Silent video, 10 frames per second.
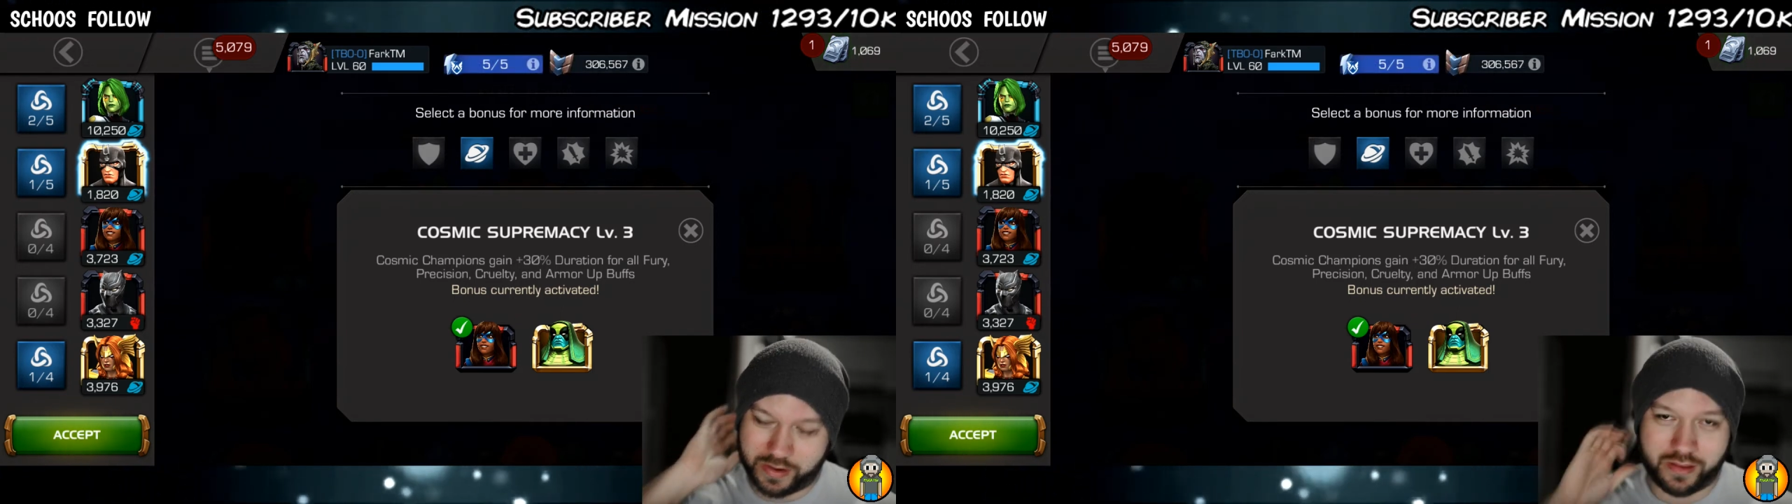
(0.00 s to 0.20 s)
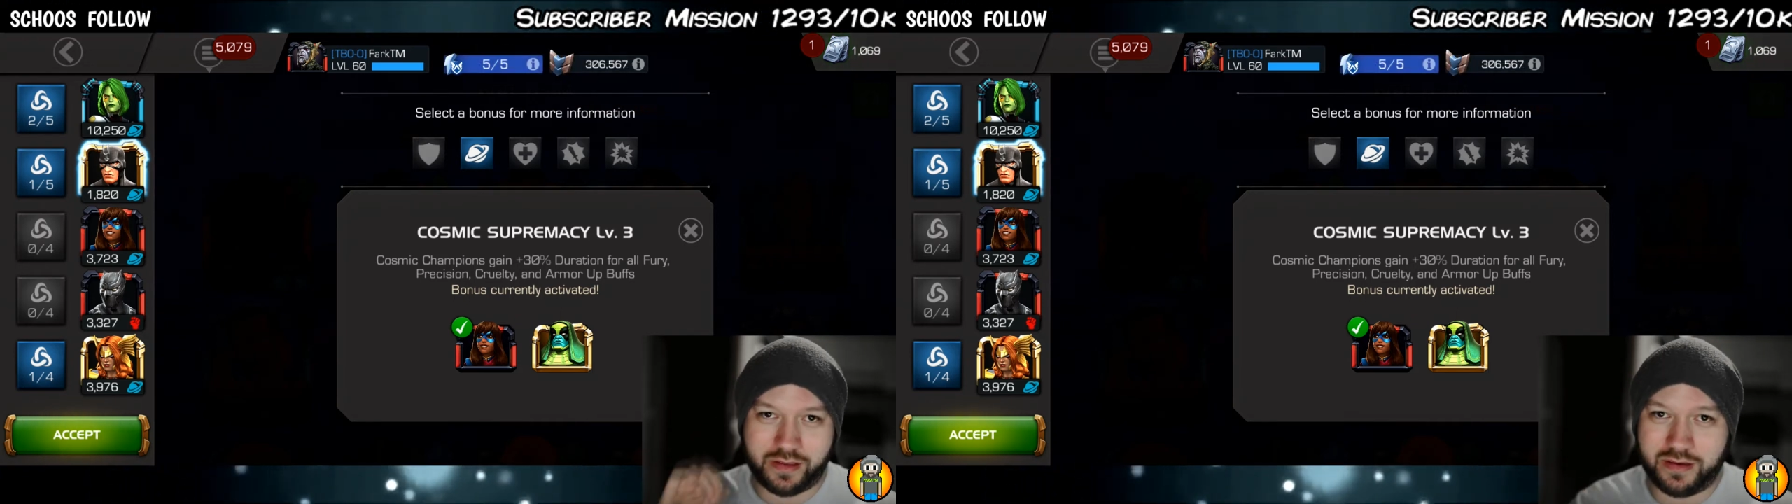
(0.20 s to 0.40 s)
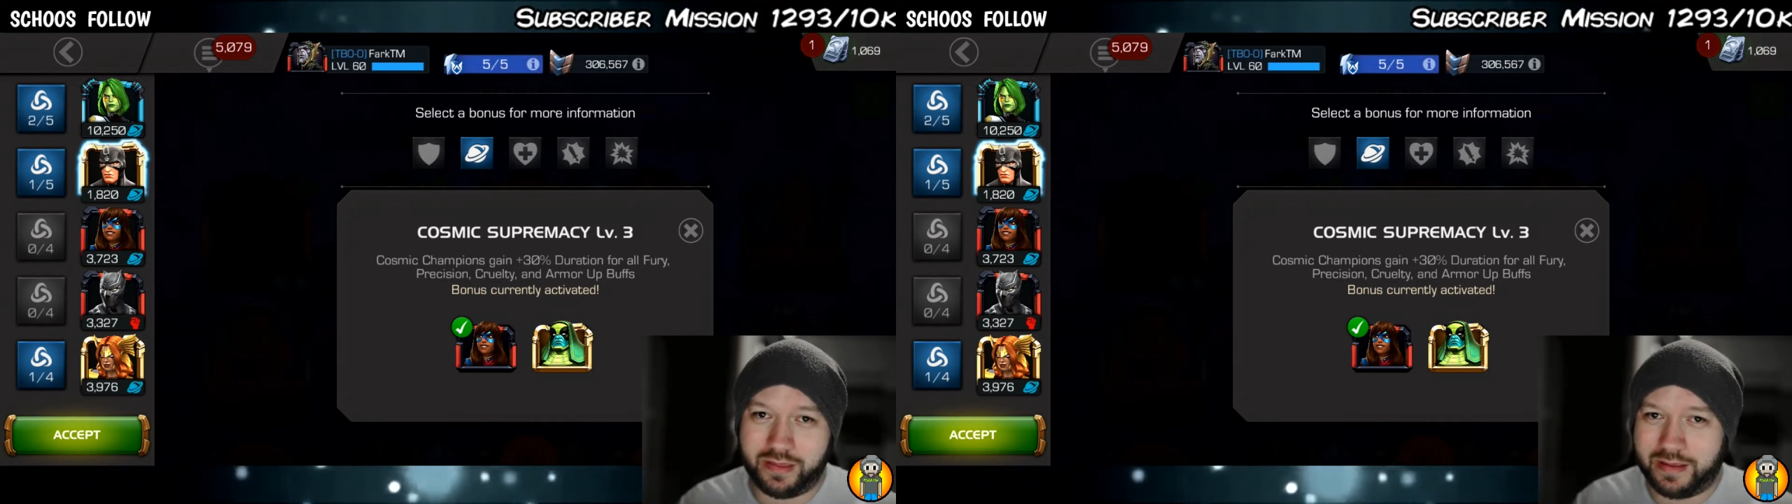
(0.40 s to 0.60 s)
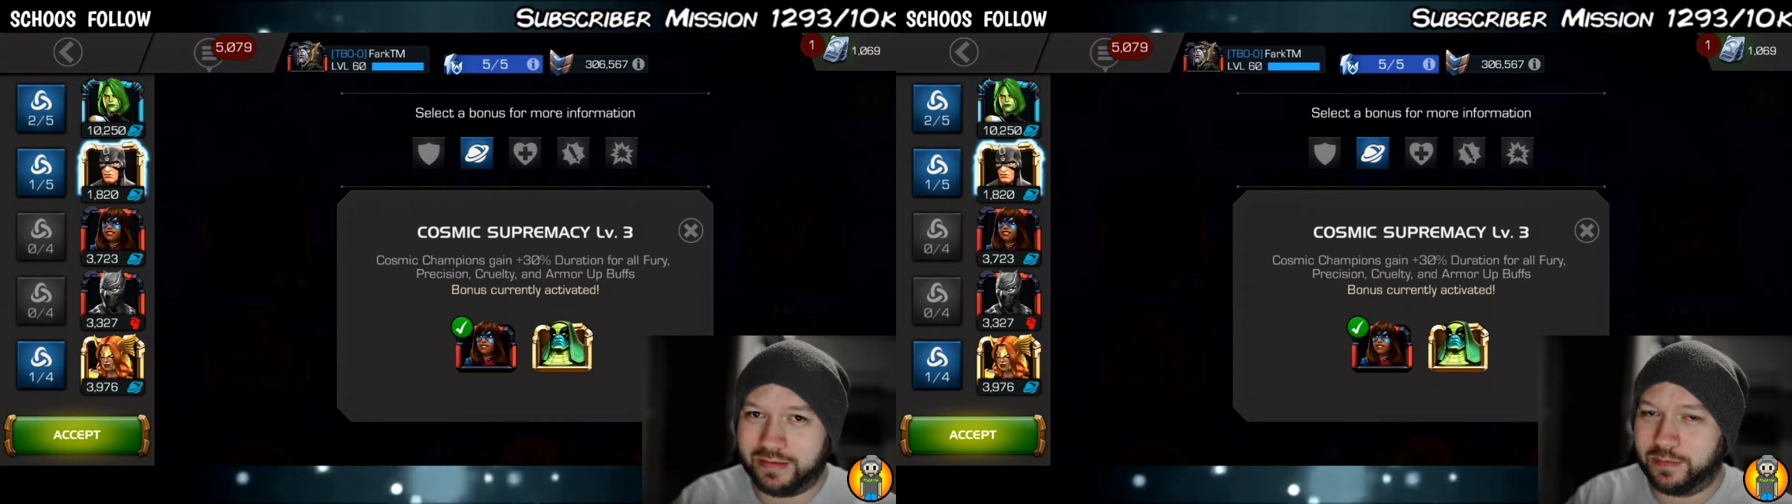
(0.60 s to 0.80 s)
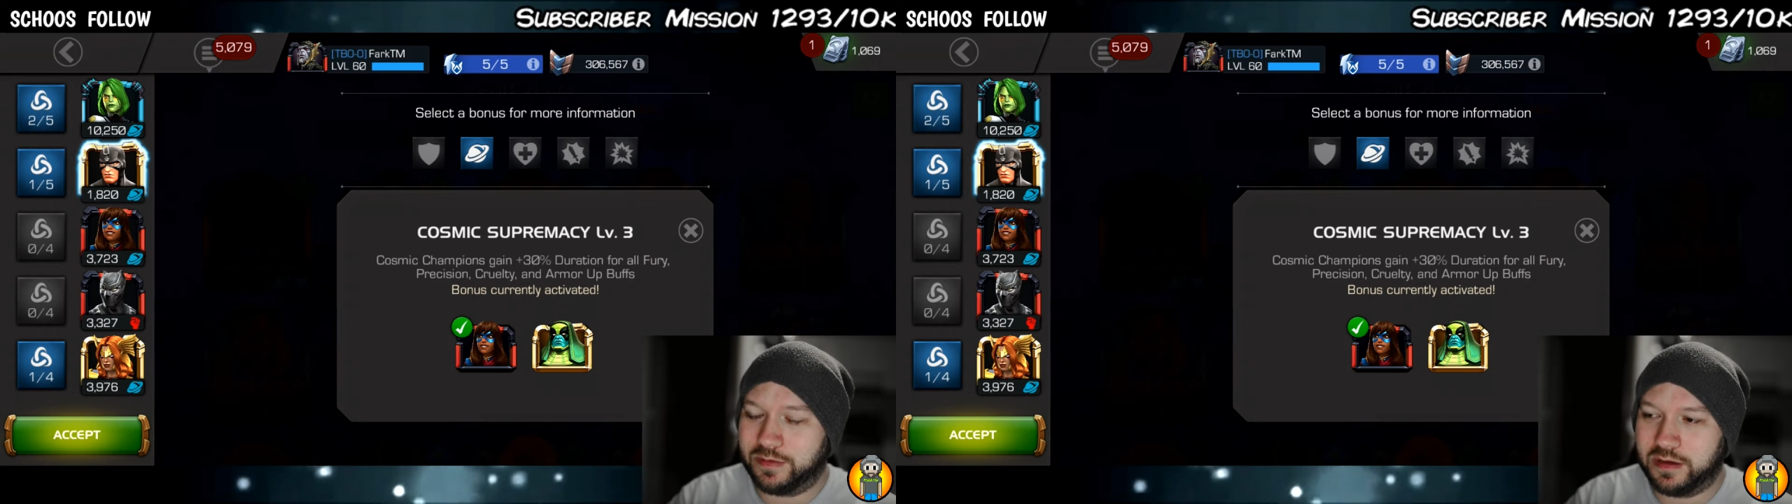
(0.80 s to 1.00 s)
than you think
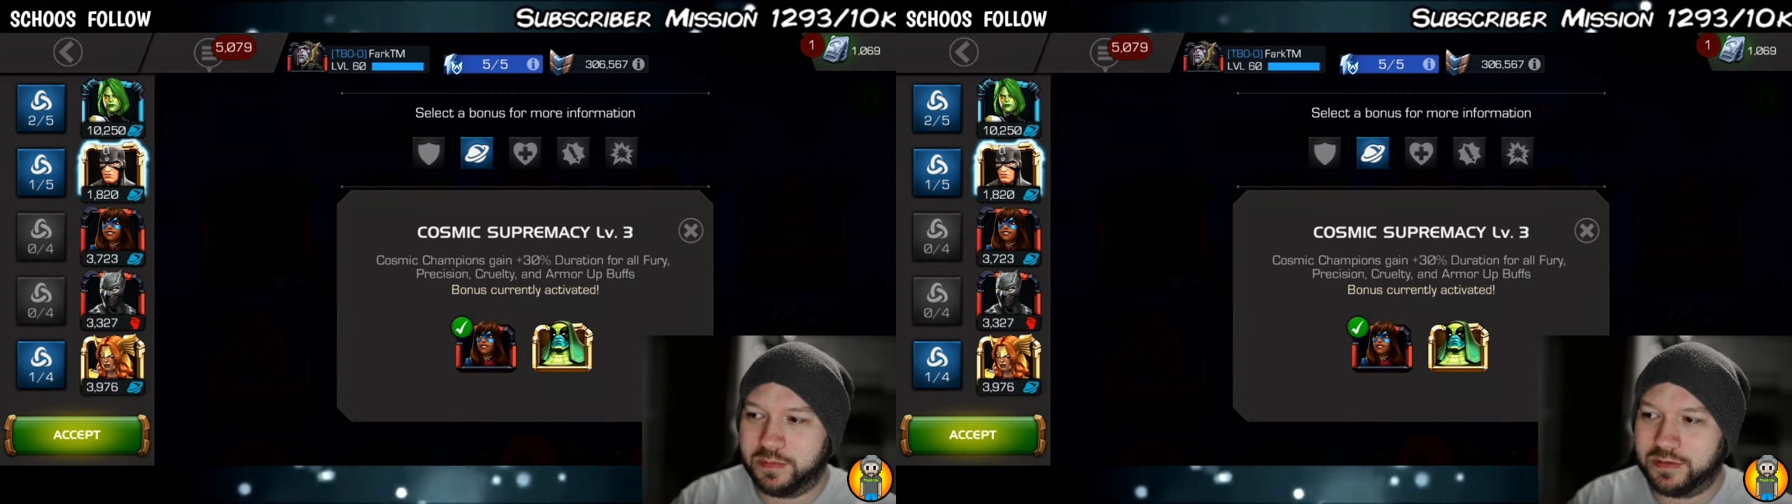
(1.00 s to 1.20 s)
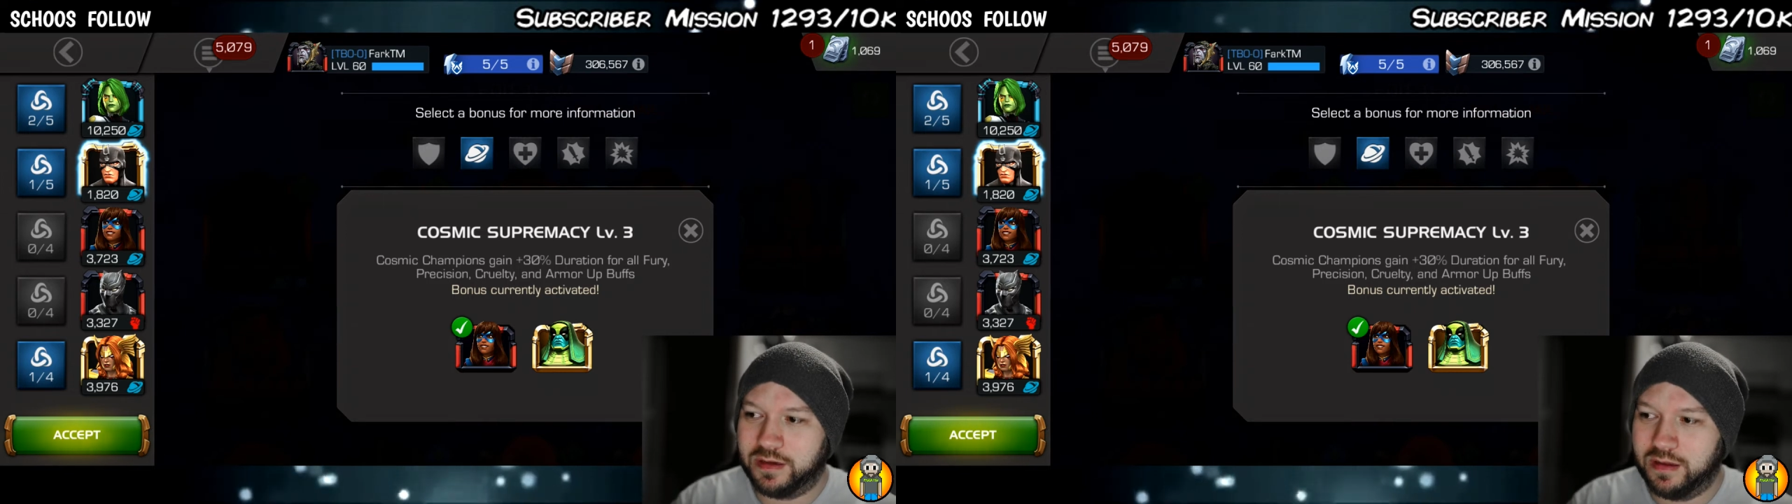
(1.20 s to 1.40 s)
sometimes.